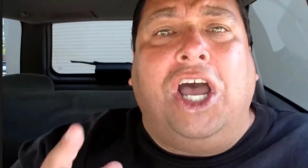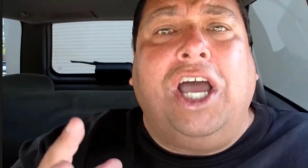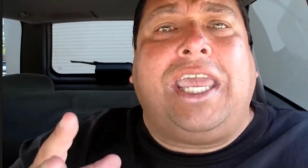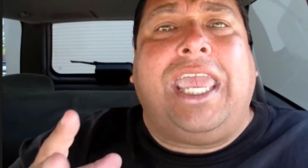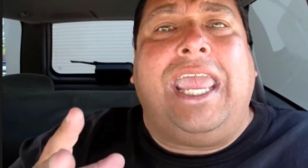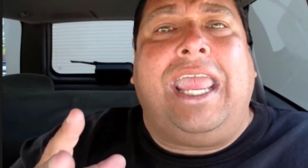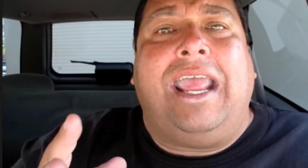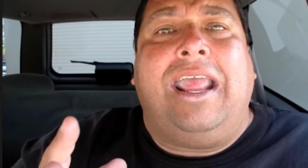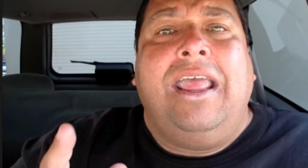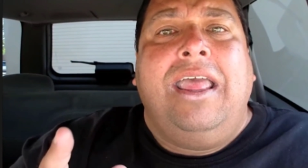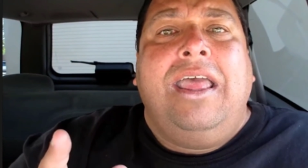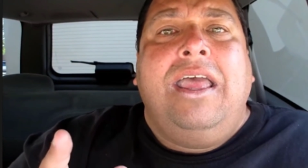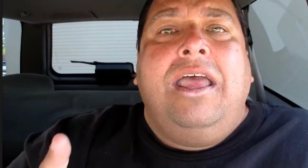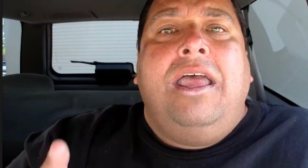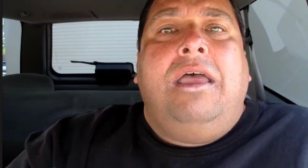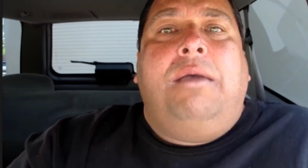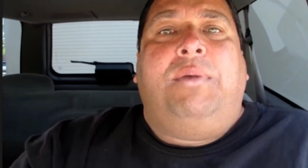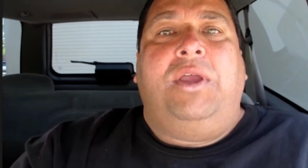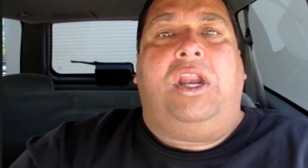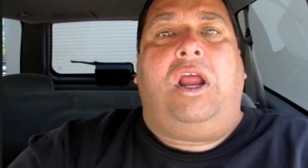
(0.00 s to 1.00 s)
cooking.
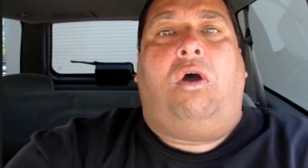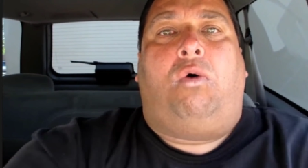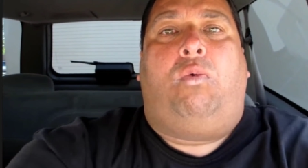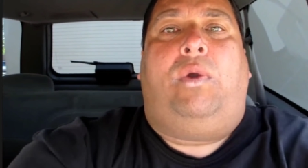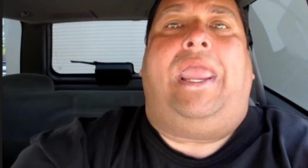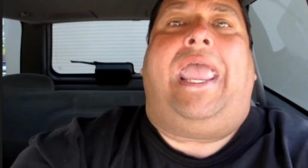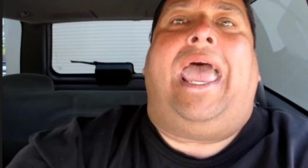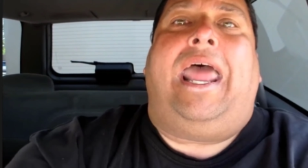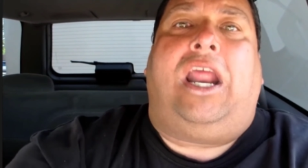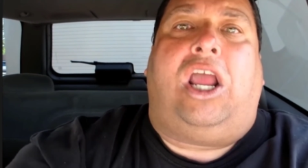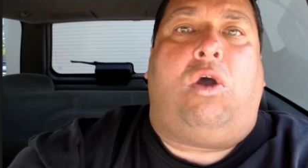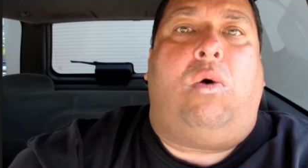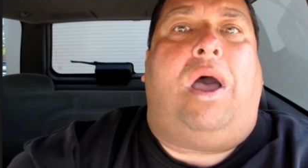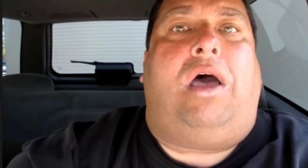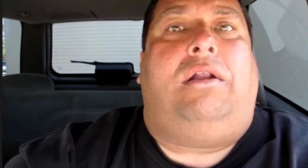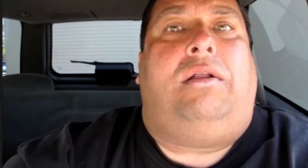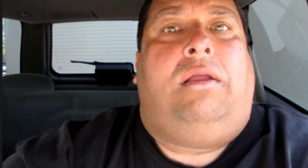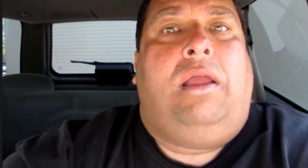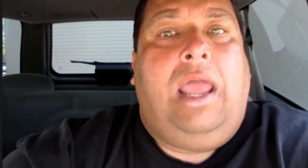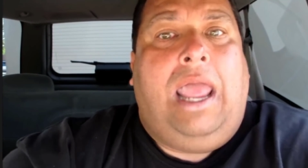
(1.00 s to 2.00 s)
But no, we had to go
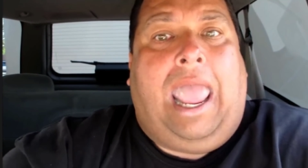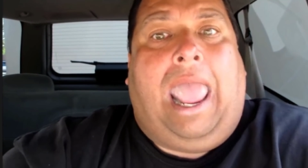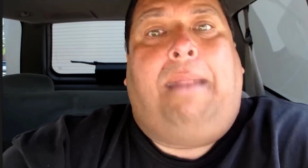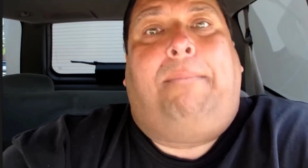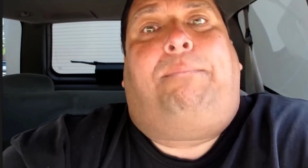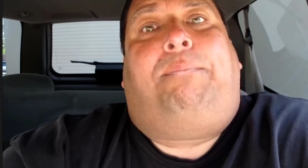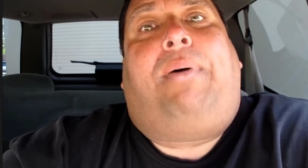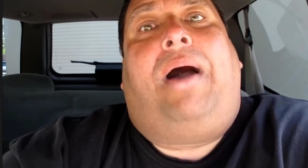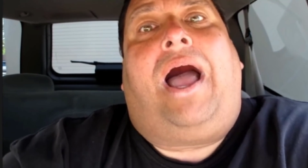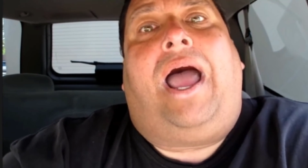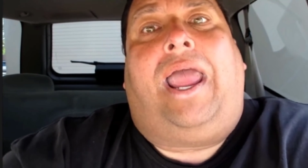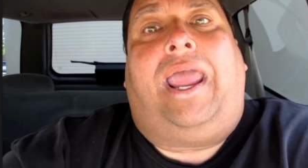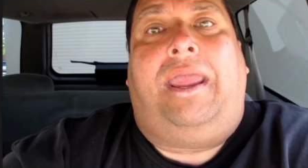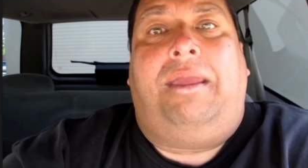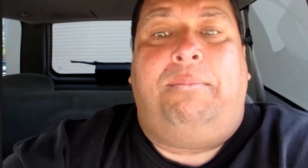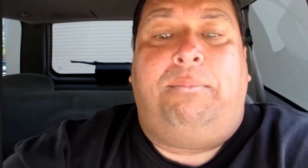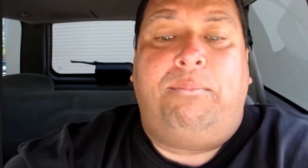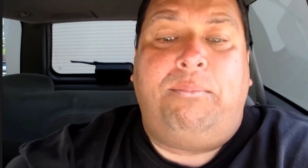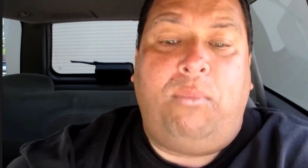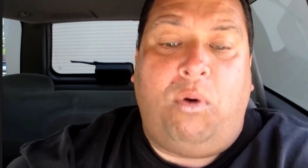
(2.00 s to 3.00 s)
out and, and
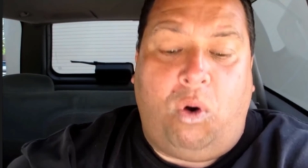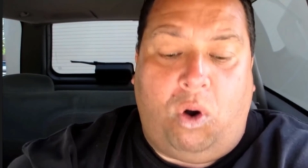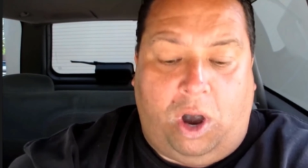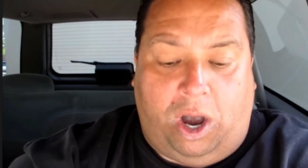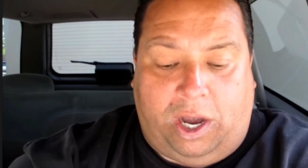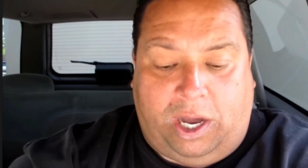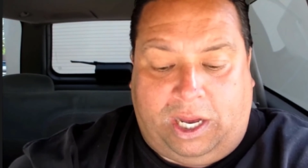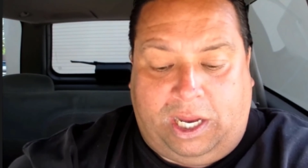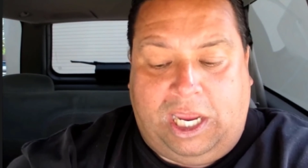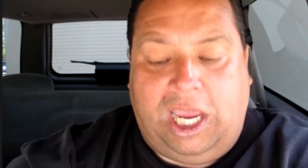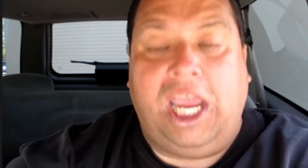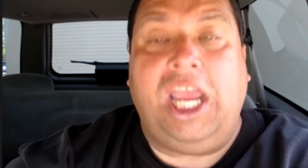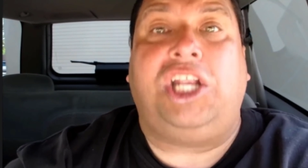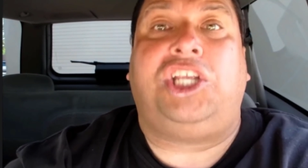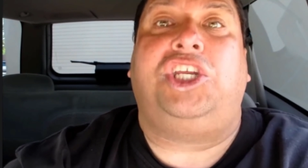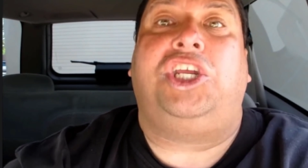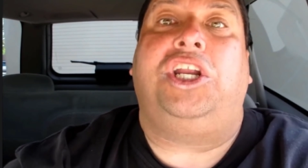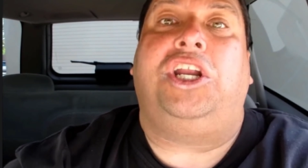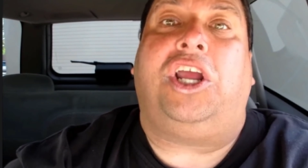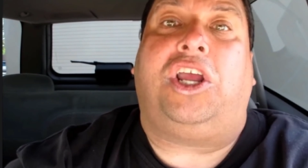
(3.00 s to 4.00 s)
buy more
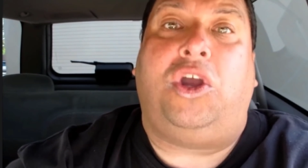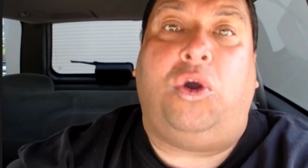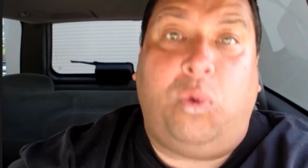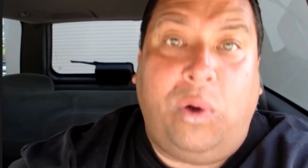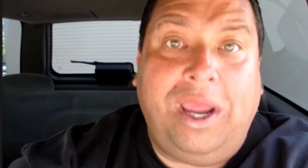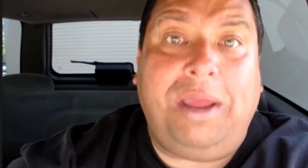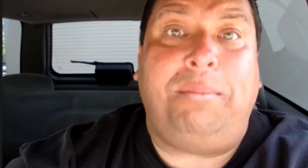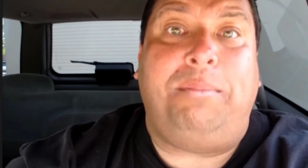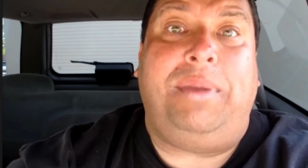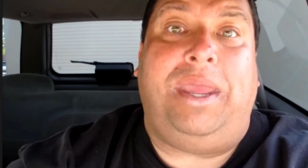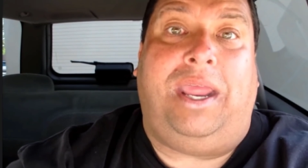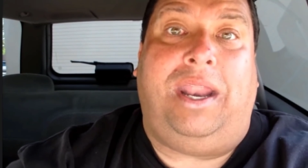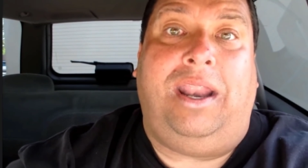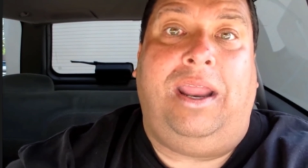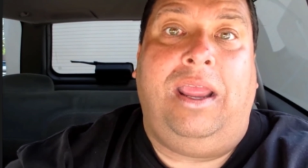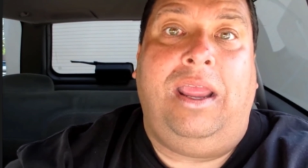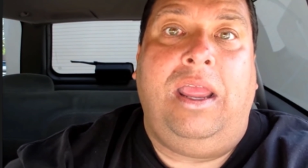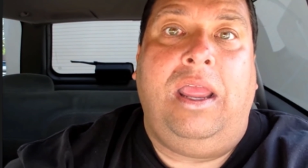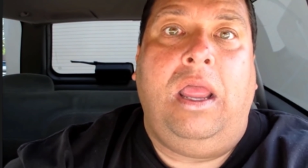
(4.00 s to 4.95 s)
kitchen equipment.